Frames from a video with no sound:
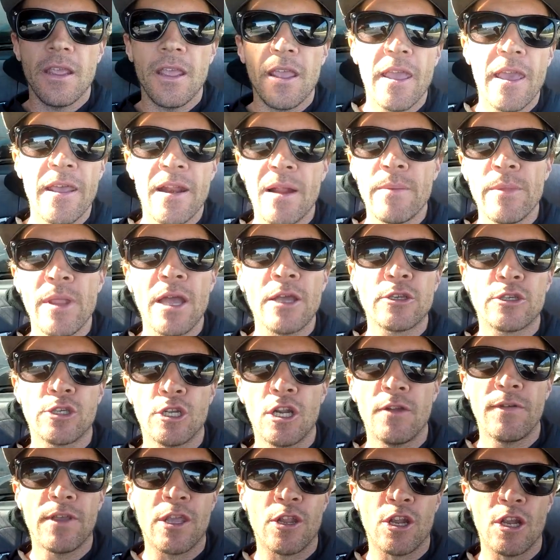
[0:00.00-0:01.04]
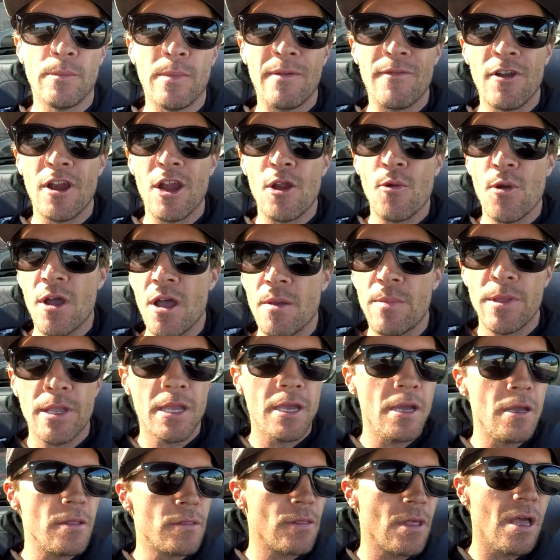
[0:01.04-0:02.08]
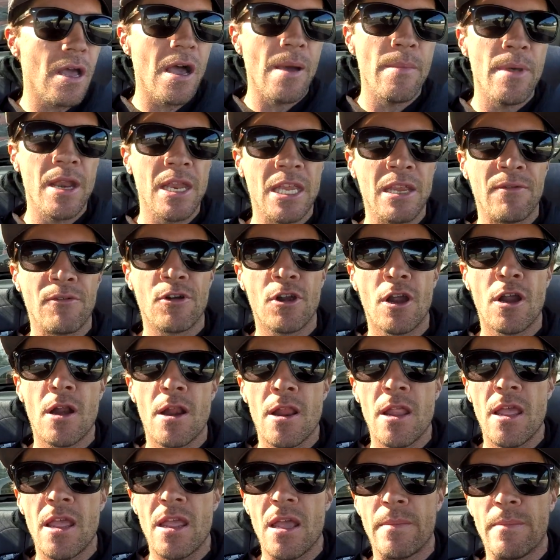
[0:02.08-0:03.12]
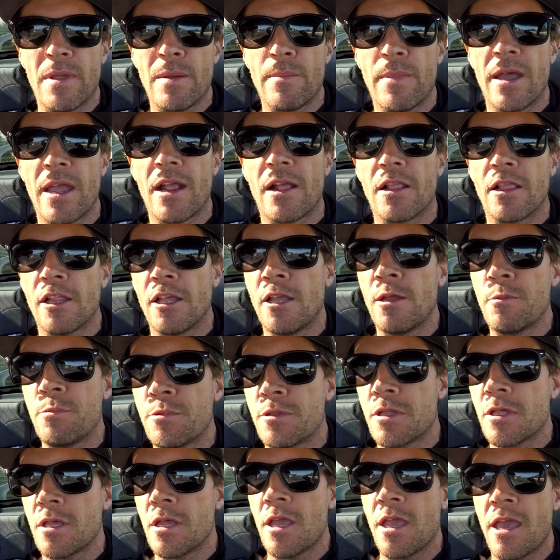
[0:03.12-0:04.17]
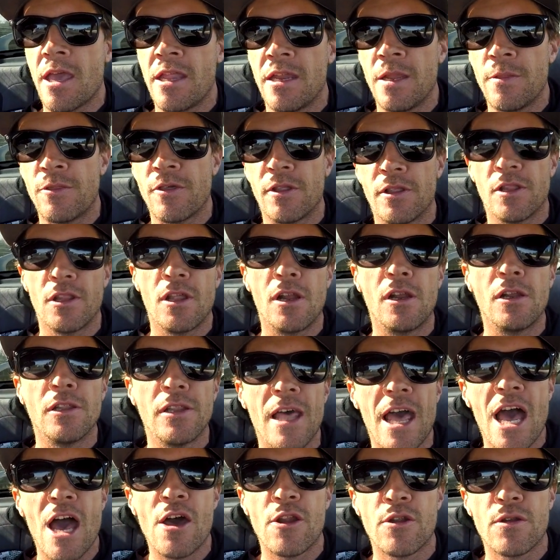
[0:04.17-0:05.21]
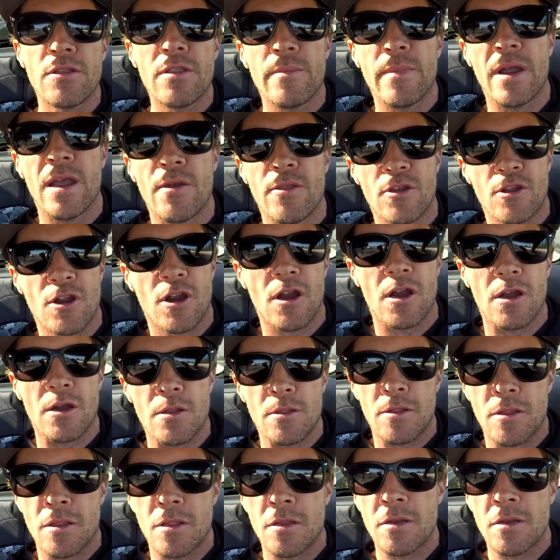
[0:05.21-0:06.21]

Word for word: And I'm not sure if you can hear me very well because I'm in a different car today. I'm in my Eclipse, and it's a little louder than my other cars.